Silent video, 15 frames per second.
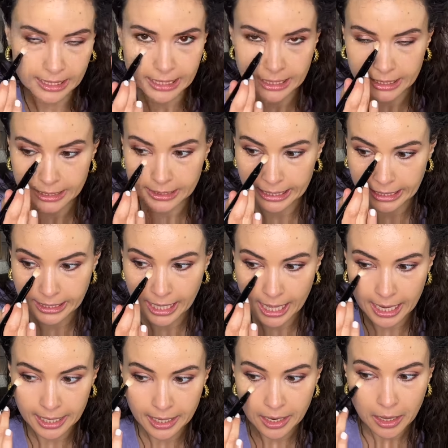anything like
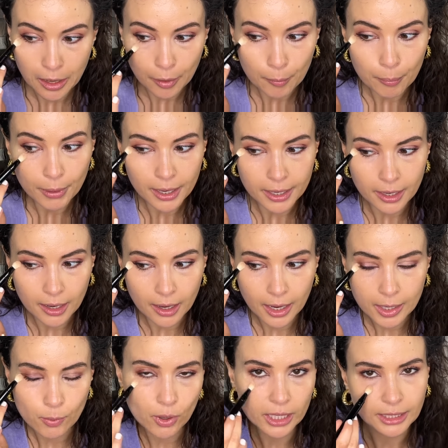that, but
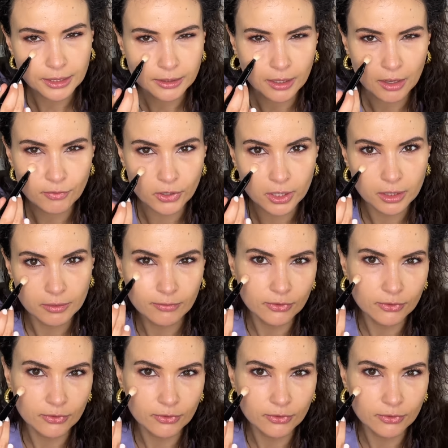I want it to cover.